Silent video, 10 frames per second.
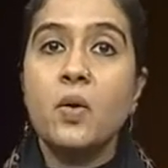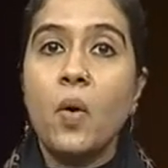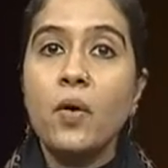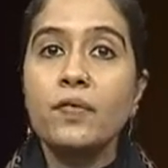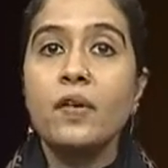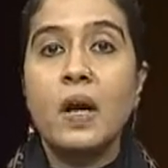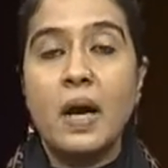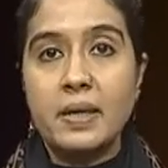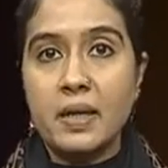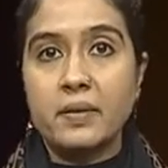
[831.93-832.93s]
of
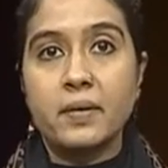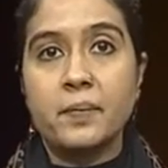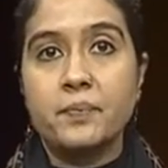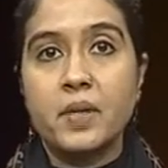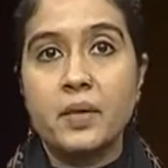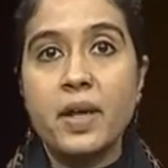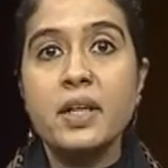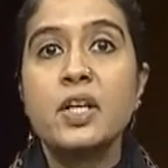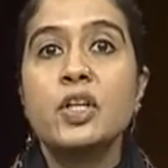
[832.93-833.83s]
another right?